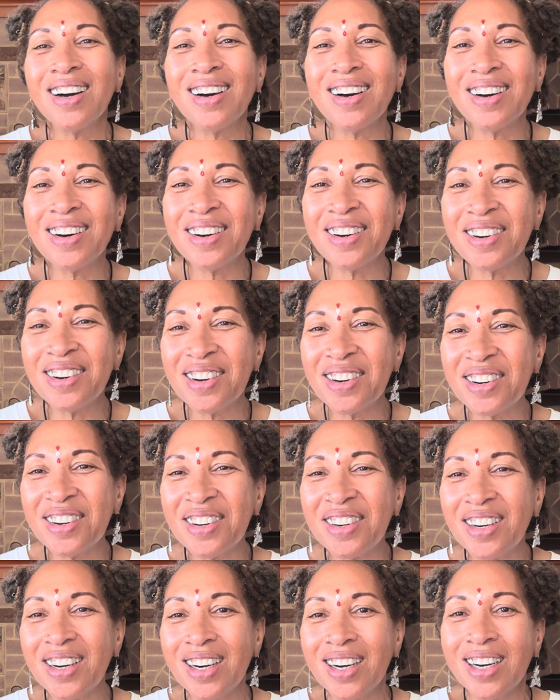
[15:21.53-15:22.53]
Oh,
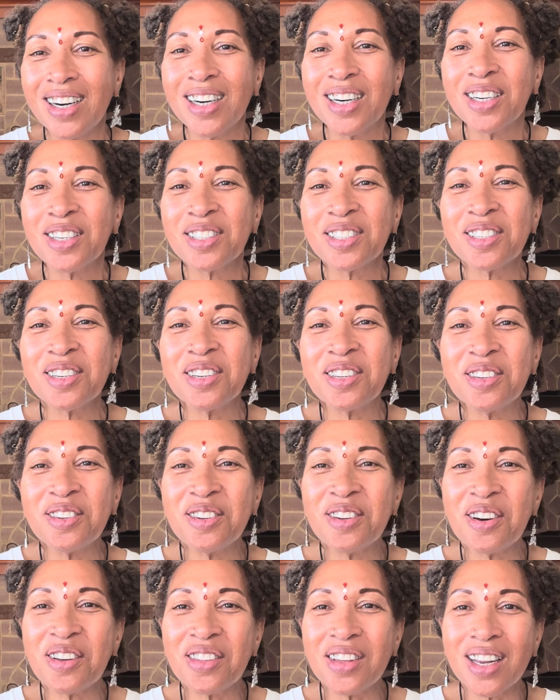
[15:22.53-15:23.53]
so you
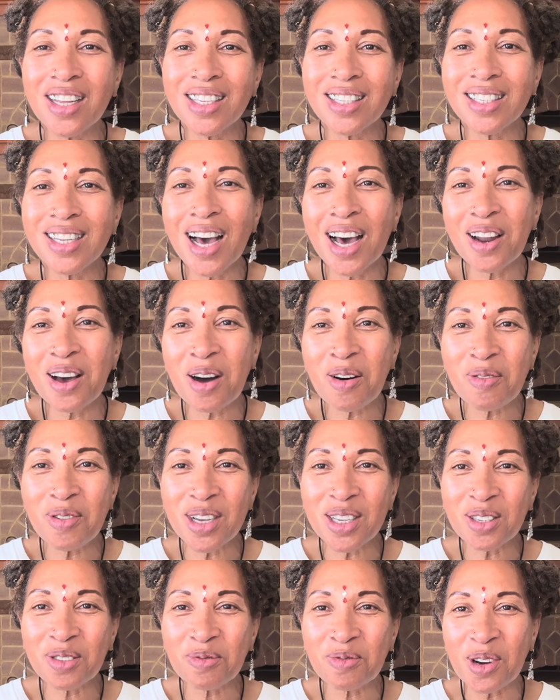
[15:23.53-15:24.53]
know that it's not
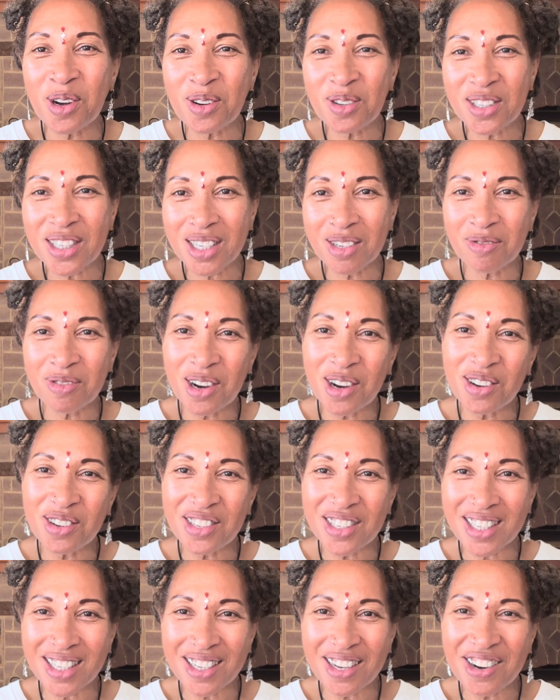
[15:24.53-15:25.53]
always
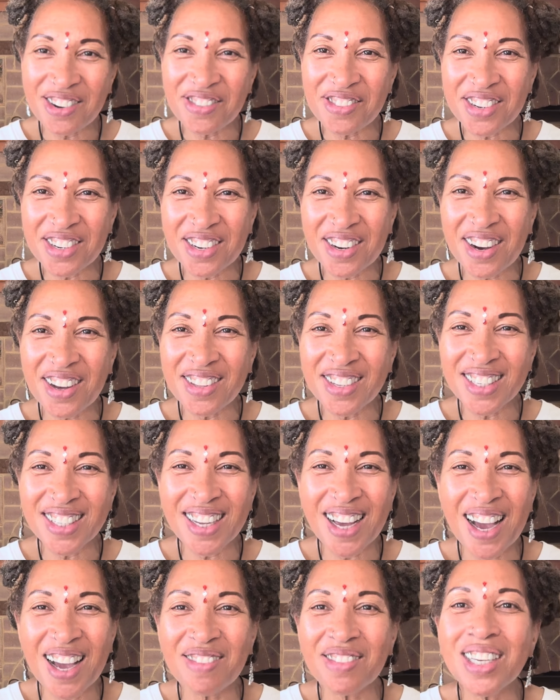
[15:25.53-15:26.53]
rosy over here all the
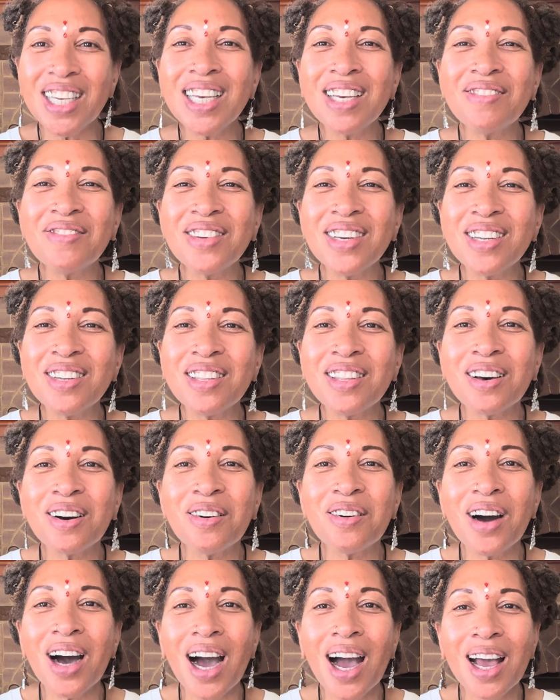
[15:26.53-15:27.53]
time. Even
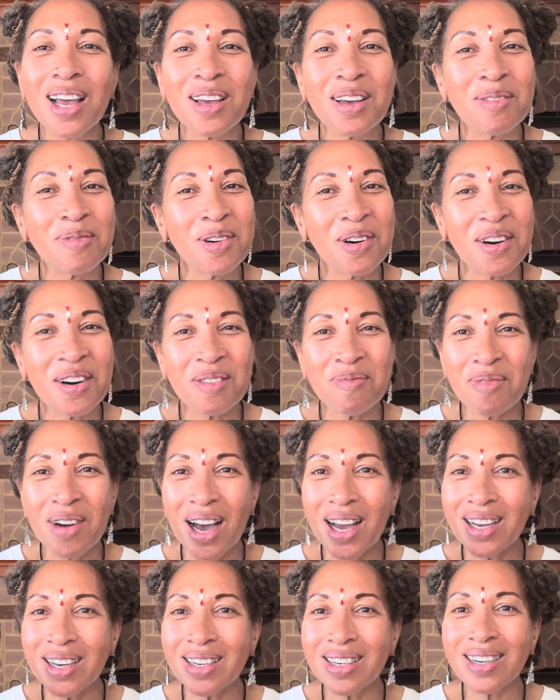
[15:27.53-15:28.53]
though I am on
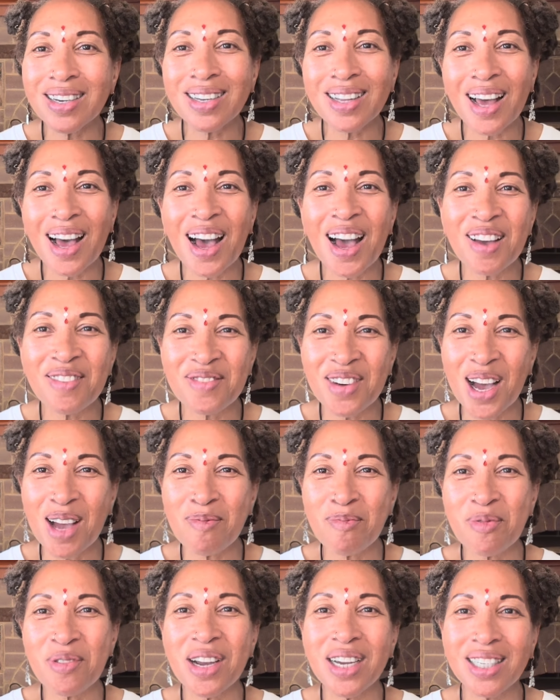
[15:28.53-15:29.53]
my good high
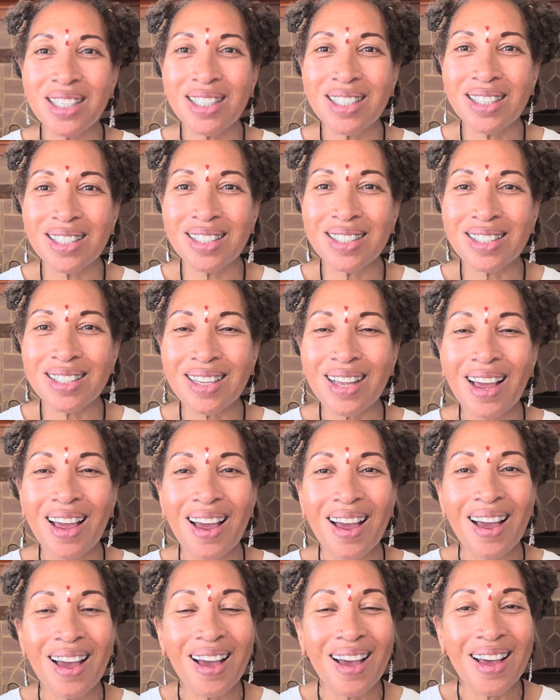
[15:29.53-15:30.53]
vibrations,
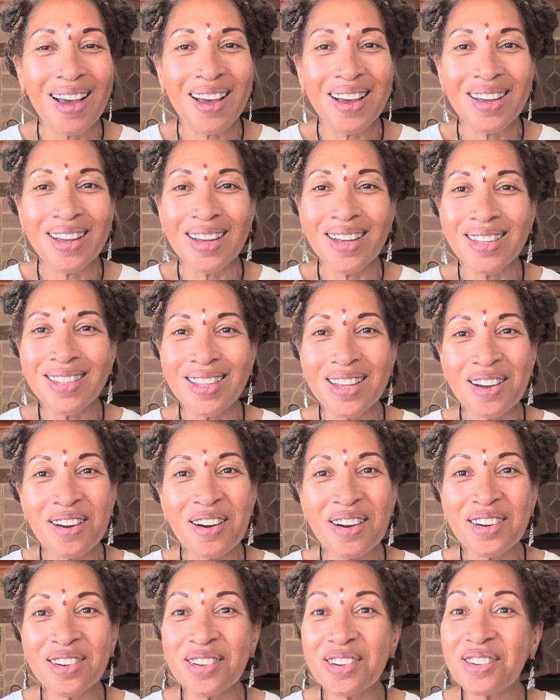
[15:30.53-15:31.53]
there
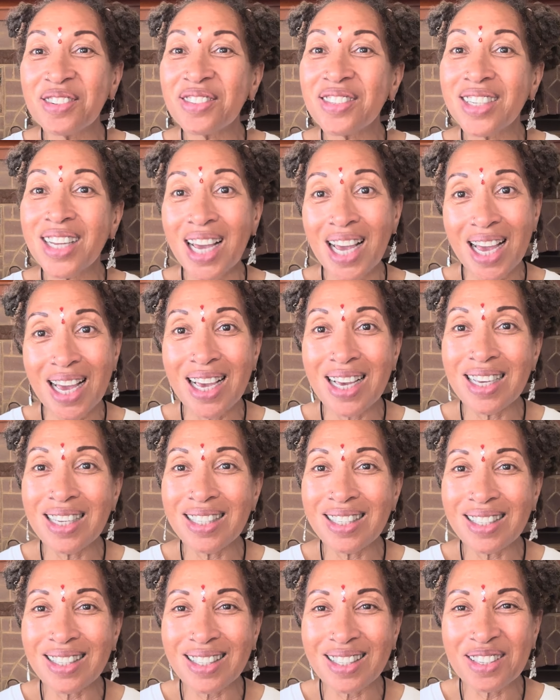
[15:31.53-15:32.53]
are those
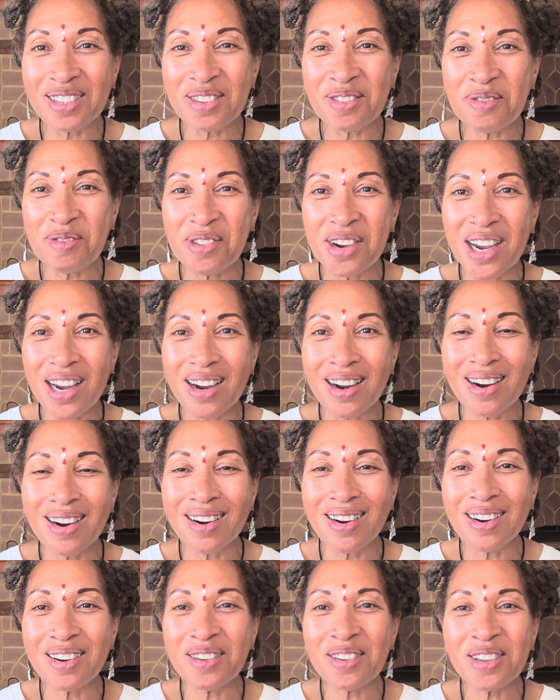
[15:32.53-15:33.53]
days
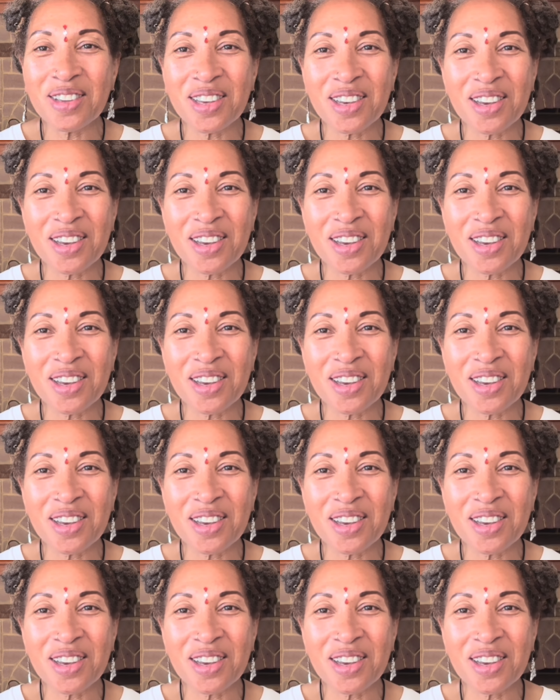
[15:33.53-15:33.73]
where,